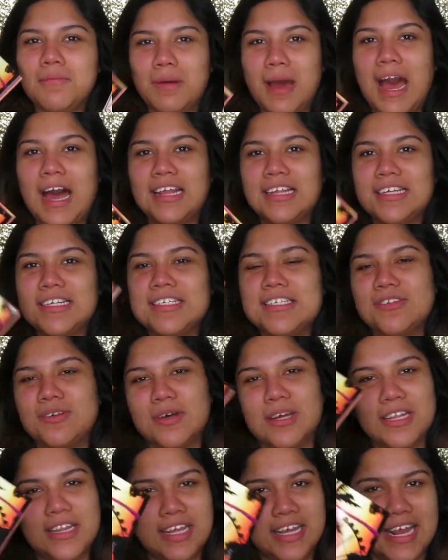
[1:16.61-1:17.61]
palettes. So
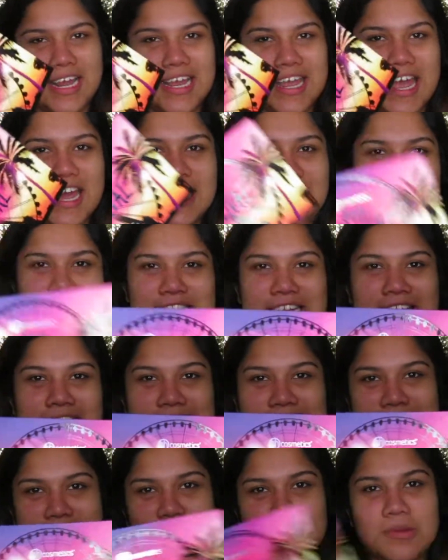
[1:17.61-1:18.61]
I
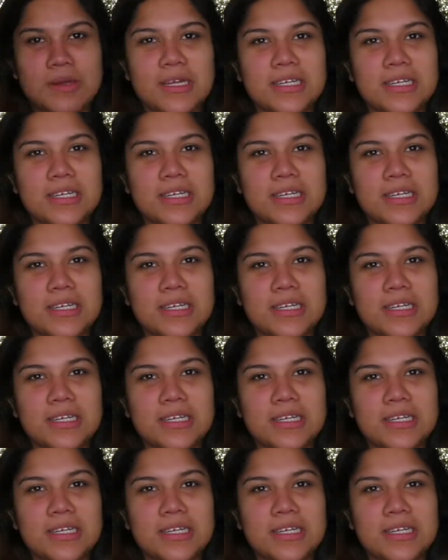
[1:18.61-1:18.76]
said this